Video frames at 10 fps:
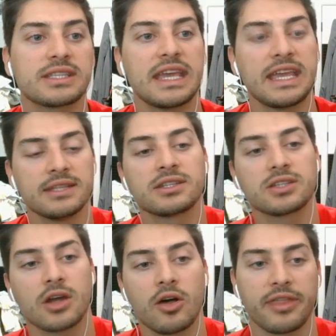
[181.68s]
just
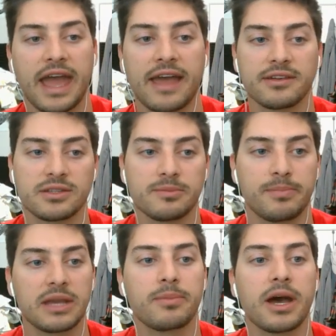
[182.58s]
install that. There's a
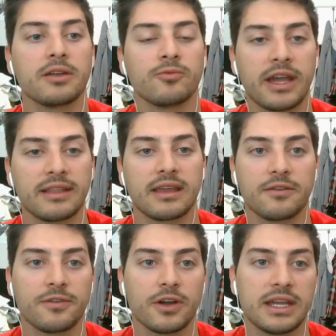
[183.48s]
big button right
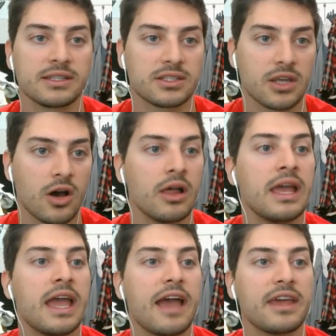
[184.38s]
there for install,
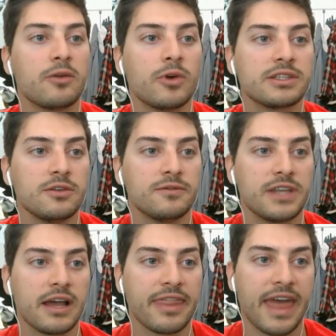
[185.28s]
and then once you've
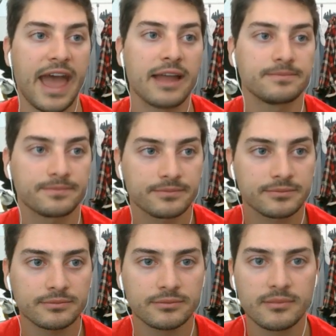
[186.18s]
done that,
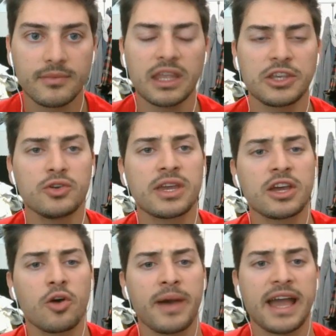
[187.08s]
you
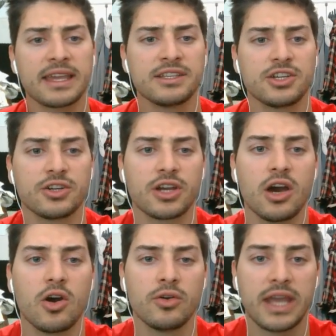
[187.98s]
can go back into your
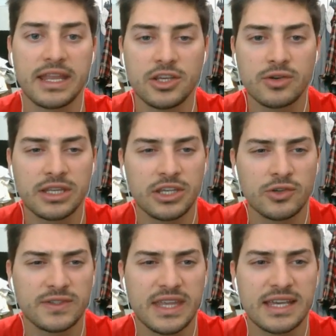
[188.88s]
code and you can
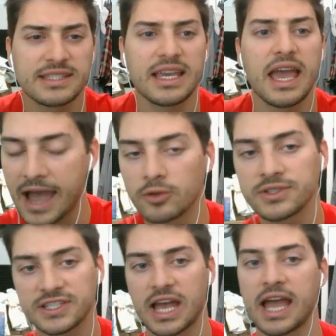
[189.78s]
use this
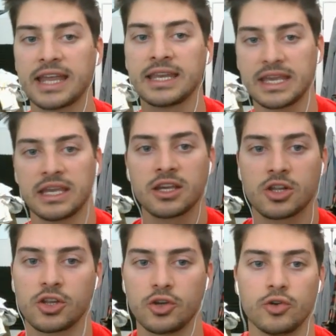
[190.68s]
pound sign
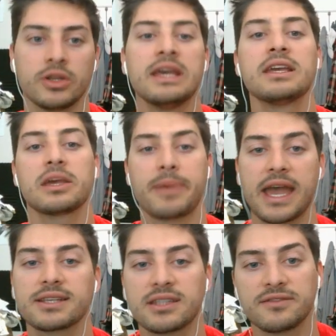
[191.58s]
include
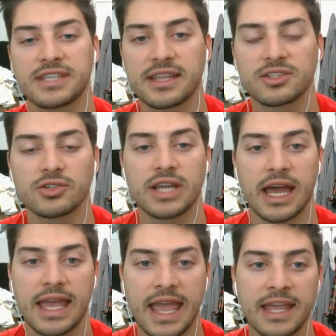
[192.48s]
capacitive
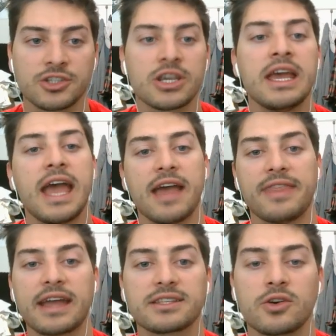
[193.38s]
sensor.h,
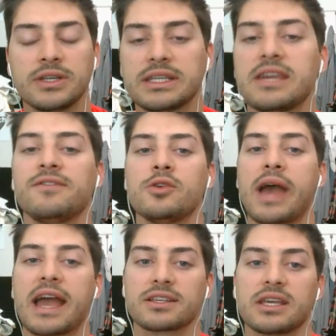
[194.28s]
and that's going to give
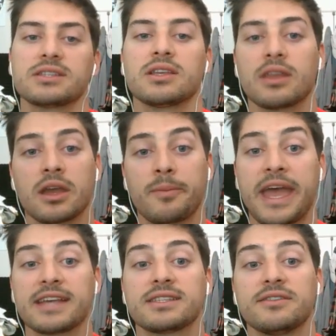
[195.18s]
you access to the
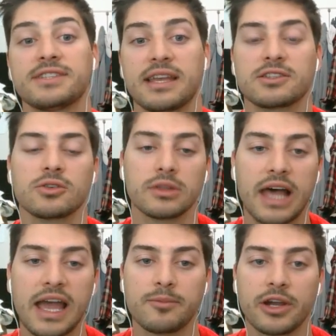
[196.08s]
capacitive sensor
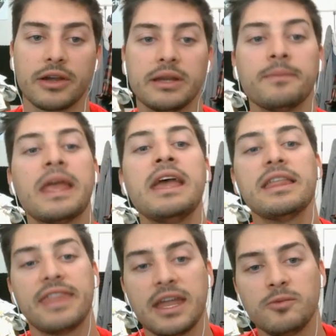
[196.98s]
library.
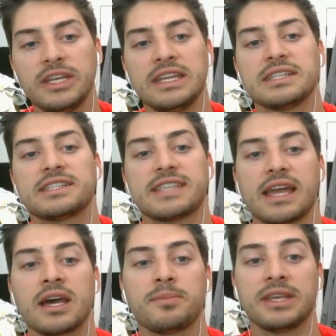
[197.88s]
Then we need to
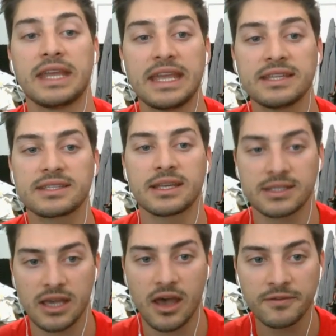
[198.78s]
set up an
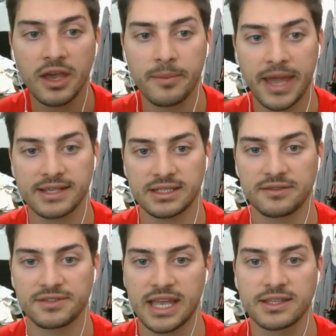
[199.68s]
instance of
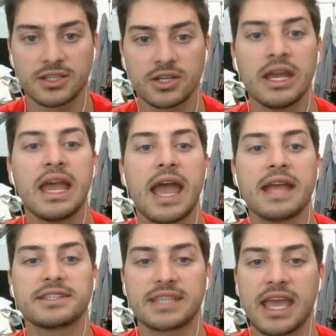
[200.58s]
capacitive sensor
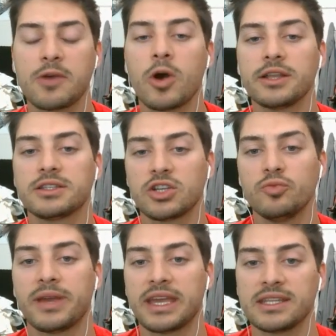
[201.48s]
and say what
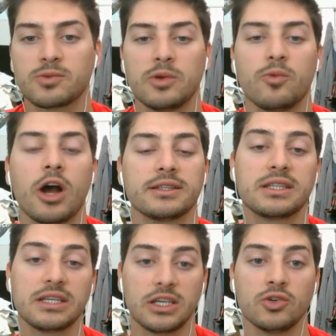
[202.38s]
two pins we want
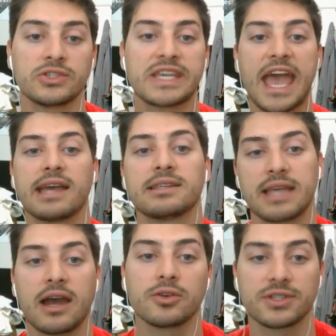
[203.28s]
to use as
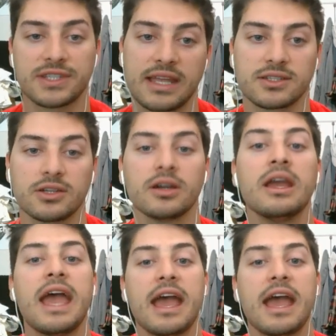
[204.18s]
our sensor.